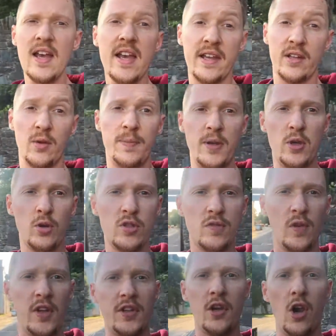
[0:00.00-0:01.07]
and it'll be
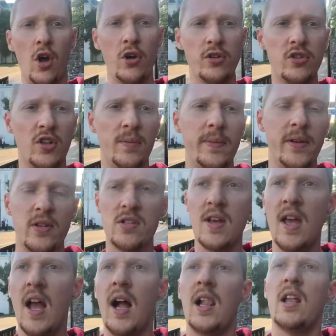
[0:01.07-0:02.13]
useful in the long term because
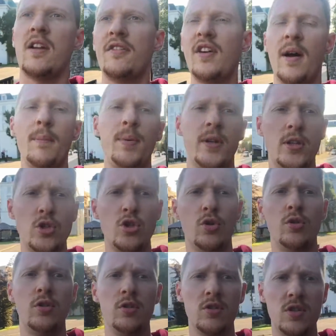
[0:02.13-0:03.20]
a lot of companies
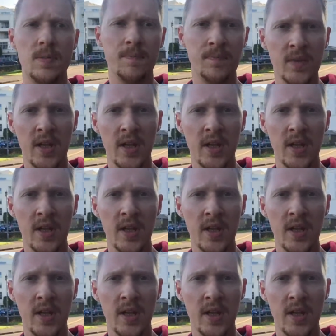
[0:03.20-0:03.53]
should use